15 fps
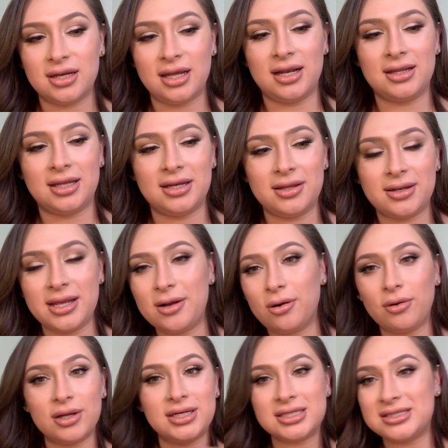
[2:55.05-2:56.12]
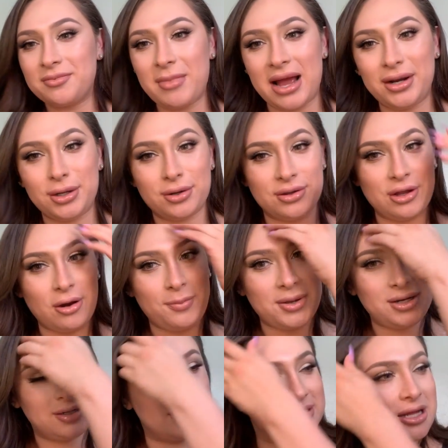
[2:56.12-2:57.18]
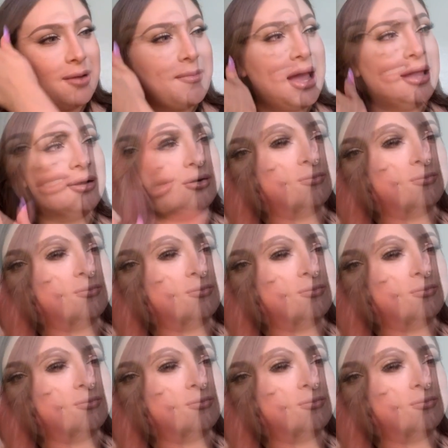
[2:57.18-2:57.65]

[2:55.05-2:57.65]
And at the end of the day, girl, it doesn't matter. Their opinion does not matter.